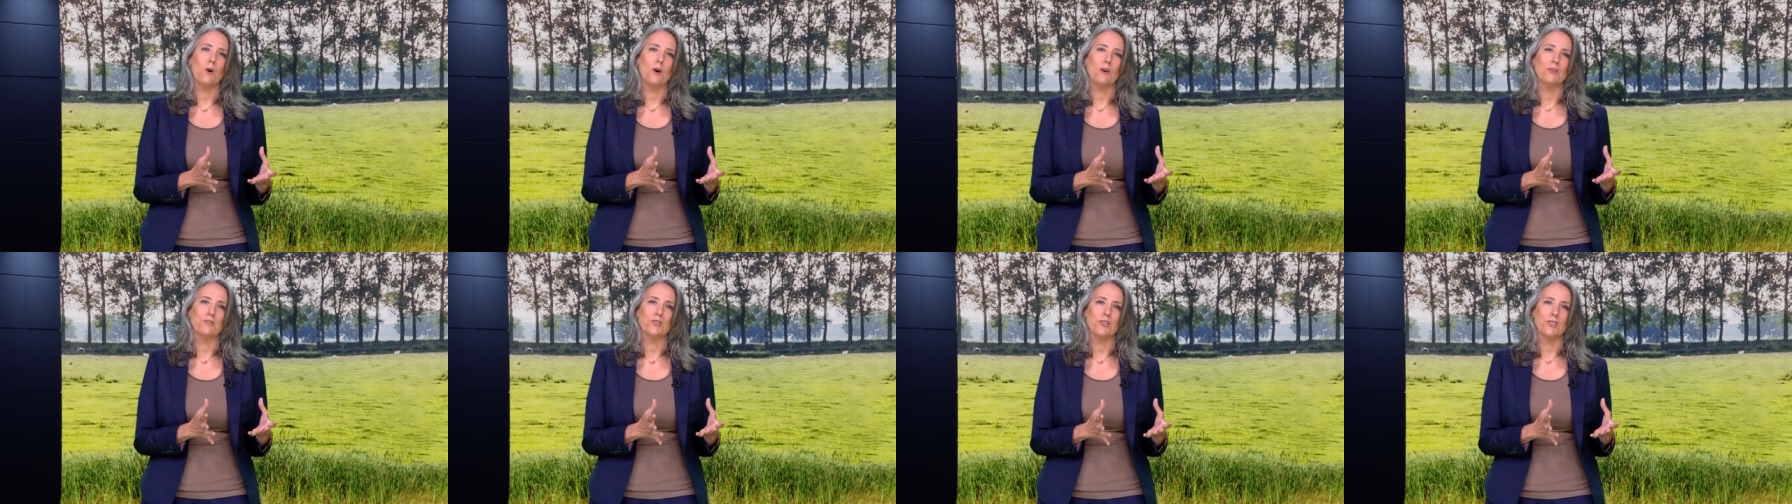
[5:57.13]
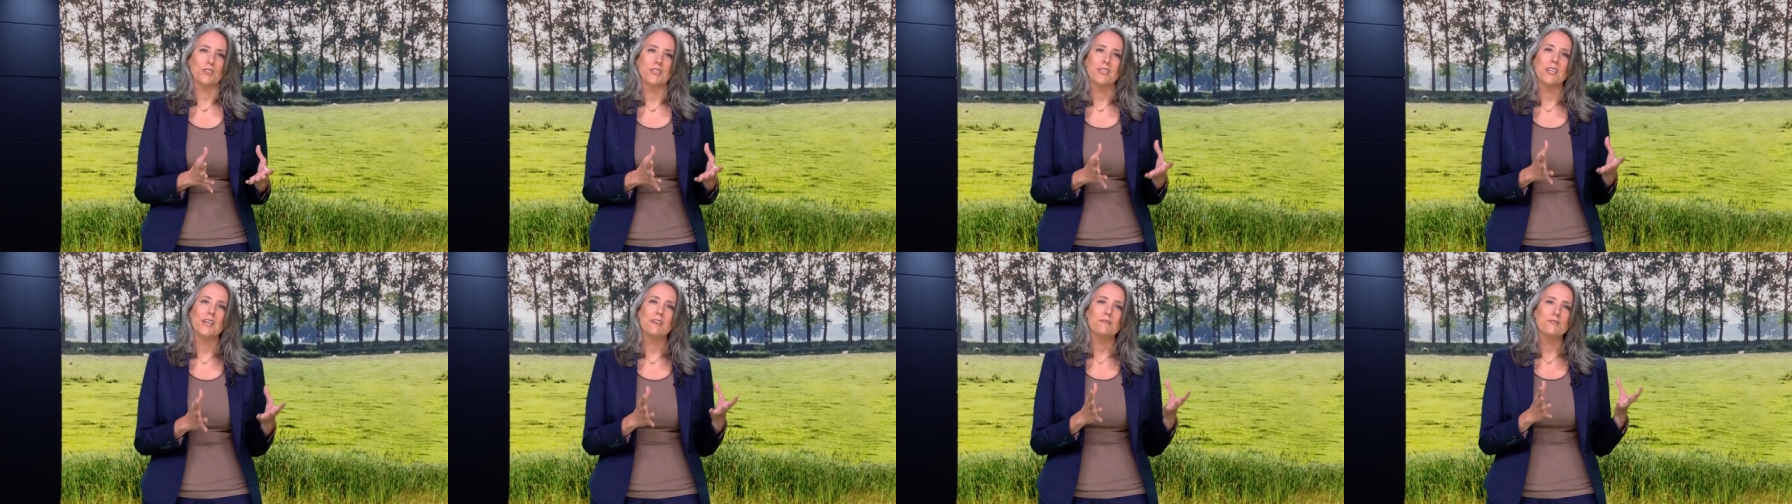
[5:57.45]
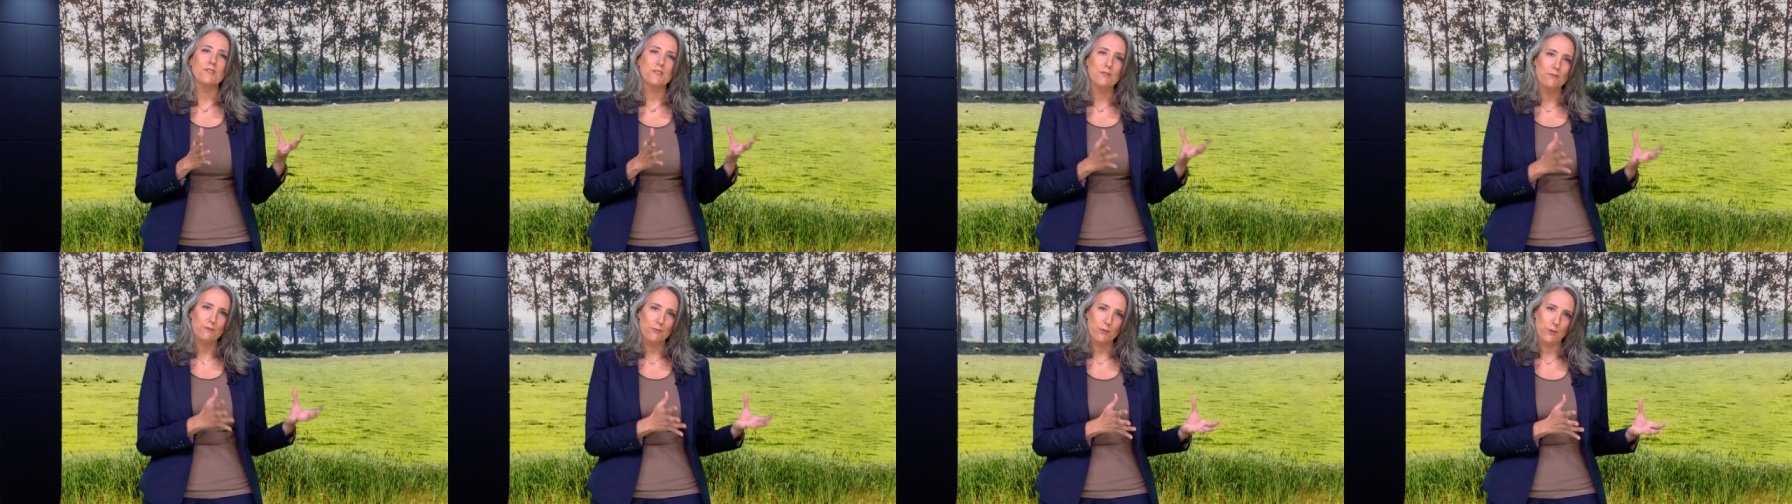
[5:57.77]

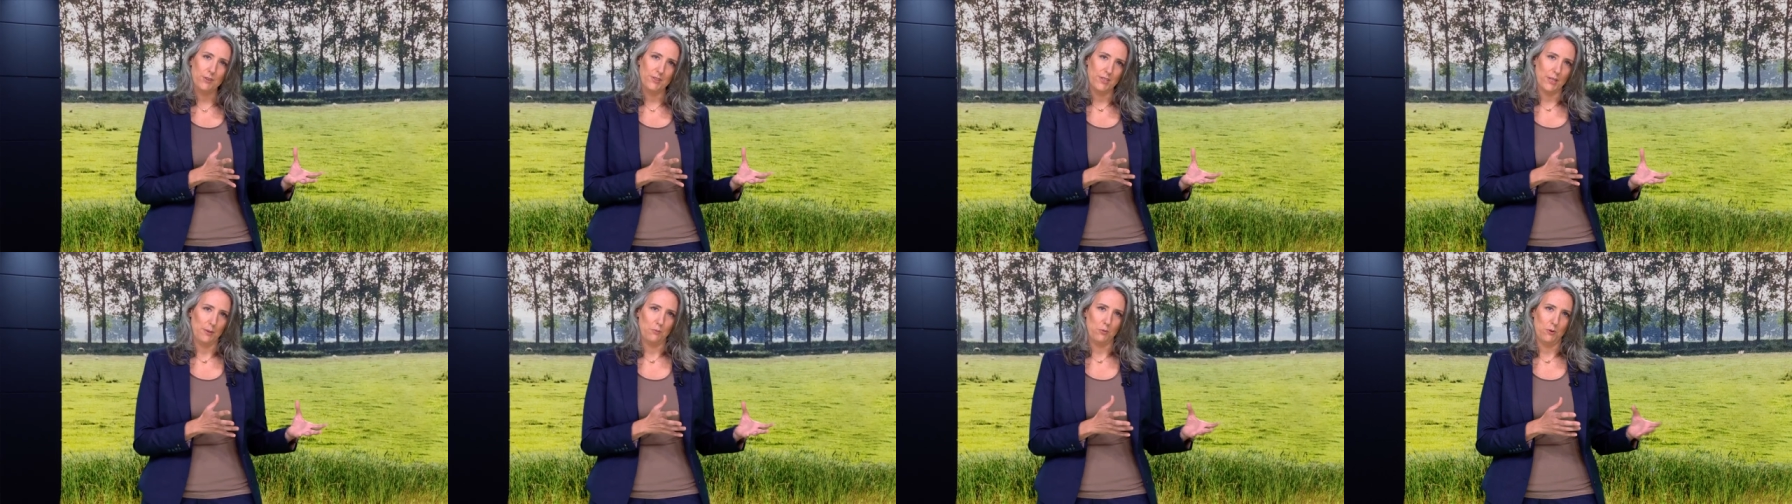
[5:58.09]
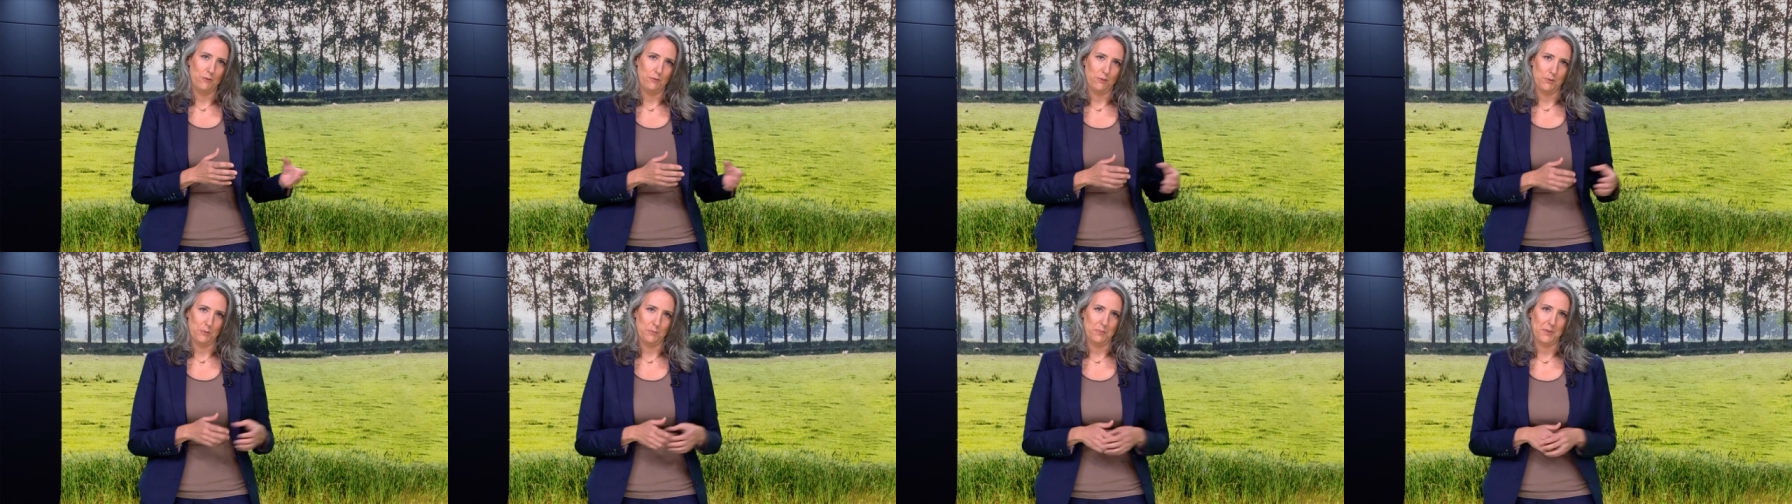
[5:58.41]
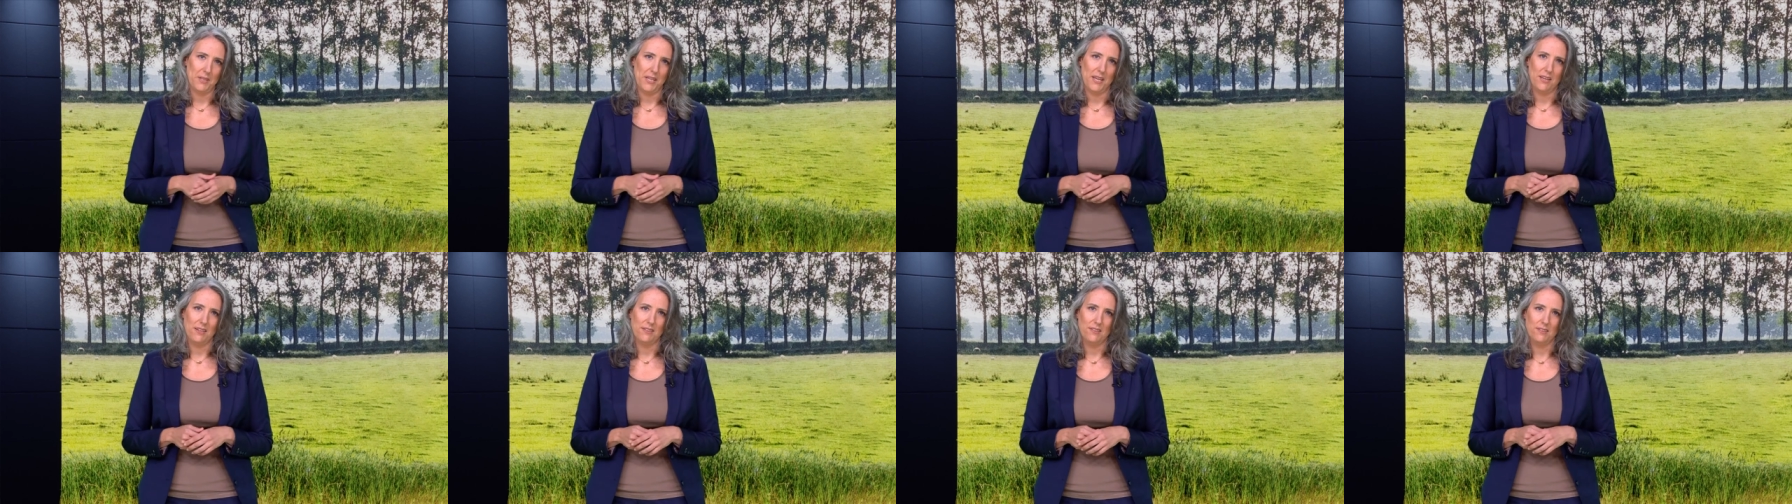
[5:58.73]
alternatives, for example, from
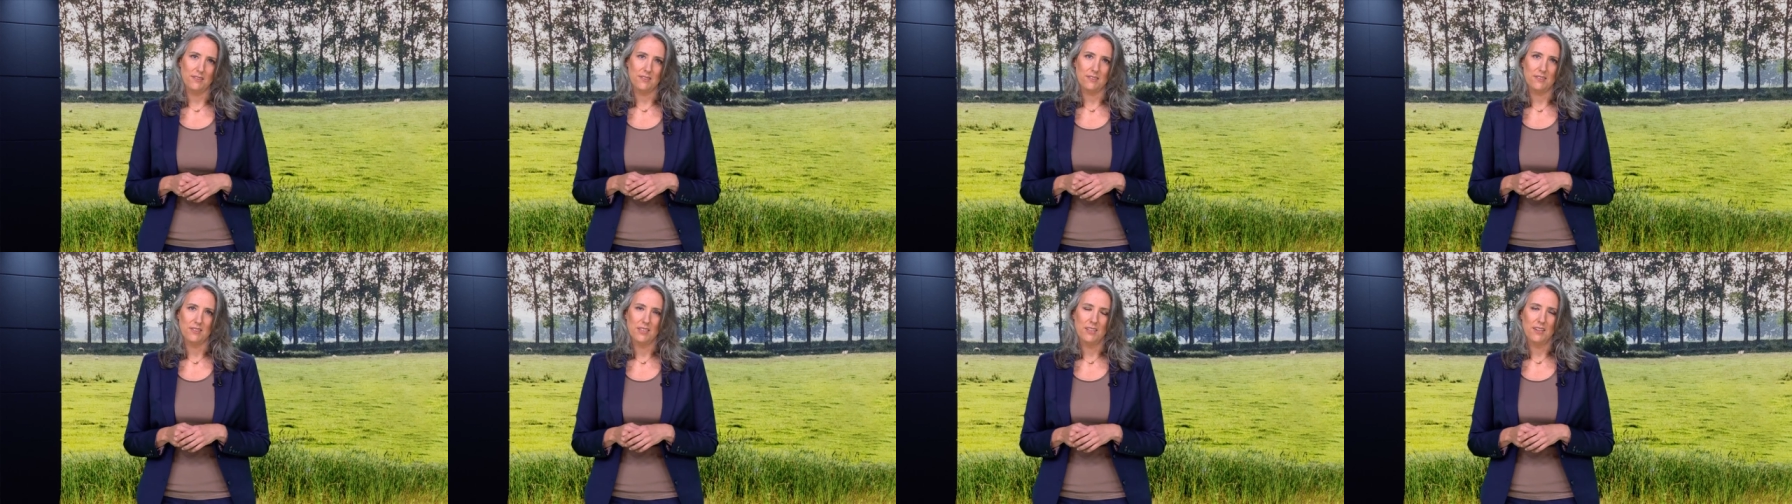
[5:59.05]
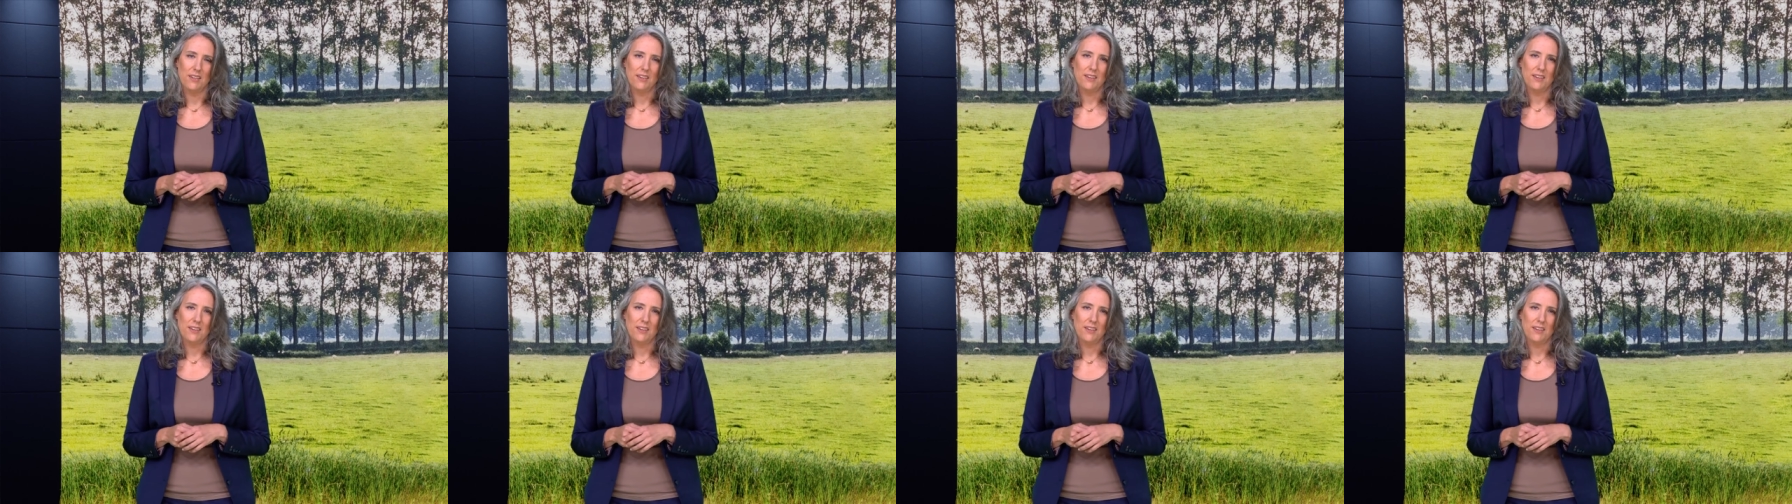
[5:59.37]
plants.